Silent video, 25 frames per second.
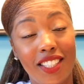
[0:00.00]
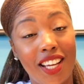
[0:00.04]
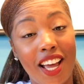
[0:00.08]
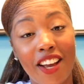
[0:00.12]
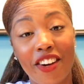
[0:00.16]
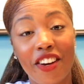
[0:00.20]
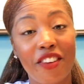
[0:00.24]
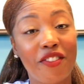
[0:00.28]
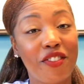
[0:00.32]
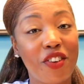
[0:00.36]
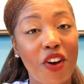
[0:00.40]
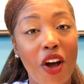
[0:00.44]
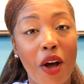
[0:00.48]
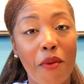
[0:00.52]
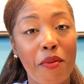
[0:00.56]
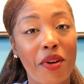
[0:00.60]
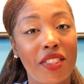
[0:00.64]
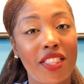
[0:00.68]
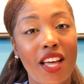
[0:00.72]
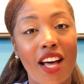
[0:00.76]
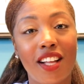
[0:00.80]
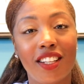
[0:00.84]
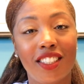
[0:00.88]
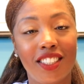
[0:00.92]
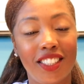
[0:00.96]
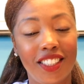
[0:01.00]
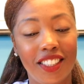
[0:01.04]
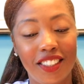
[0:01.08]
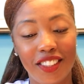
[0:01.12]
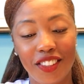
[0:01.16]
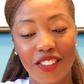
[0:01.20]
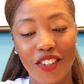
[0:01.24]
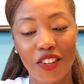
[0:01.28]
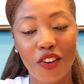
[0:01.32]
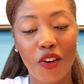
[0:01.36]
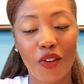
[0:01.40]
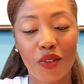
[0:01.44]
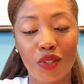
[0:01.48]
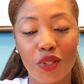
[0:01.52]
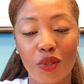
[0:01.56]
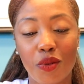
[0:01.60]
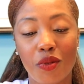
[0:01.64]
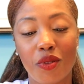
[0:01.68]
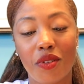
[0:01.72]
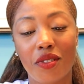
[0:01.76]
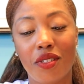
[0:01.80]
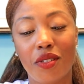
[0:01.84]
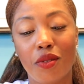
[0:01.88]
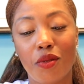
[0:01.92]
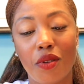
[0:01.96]
I don't even know how mythology
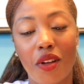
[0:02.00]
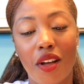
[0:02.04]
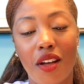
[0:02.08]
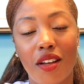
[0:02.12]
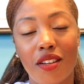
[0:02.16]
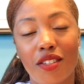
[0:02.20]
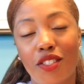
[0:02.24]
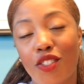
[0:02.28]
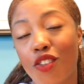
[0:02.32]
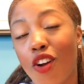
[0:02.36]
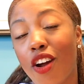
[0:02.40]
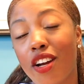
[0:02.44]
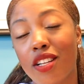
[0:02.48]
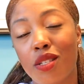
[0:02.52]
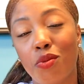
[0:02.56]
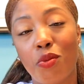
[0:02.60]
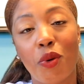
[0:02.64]
starts,